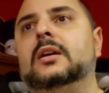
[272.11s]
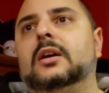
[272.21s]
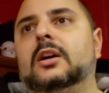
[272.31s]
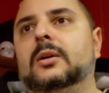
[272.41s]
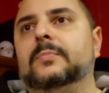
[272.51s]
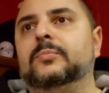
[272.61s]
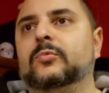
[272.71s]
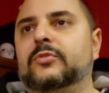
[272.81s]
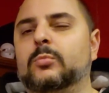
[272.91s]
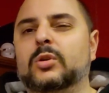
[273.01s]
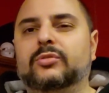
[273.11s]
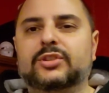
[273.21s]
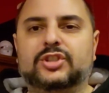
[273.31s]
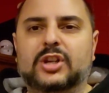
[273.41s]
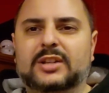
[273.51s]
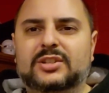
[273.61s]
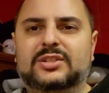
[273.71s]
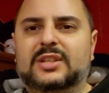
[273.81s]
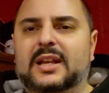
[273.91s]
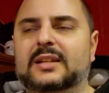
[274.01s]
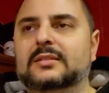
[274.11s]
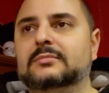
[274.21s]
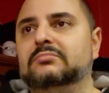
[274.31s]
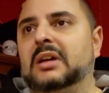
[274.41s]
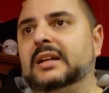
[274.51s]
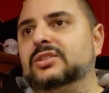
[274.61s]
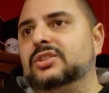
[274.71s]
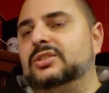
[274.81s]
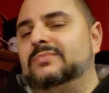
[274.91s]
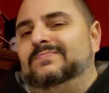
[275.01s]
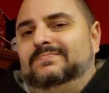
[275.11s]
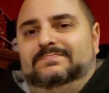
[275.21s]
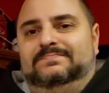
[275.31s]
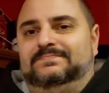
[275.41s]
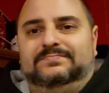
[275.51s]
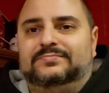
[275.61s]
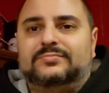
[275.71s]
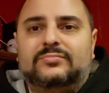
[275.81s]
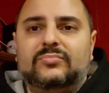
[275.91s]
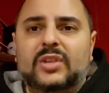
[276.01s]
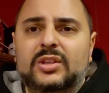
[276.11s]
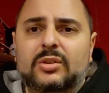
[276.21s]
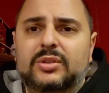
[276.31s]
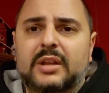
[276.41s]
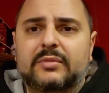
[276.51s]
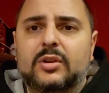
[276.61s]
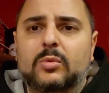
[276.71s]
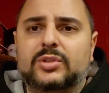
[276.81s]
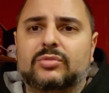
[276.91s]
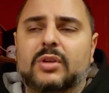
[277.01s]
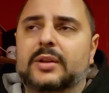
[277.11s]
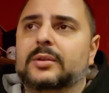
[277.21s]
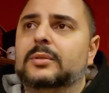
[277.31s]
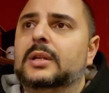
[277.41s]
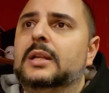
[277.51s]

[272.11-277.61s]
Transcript: From what Chris Johnson said, I just, you know, you never know with Toronto.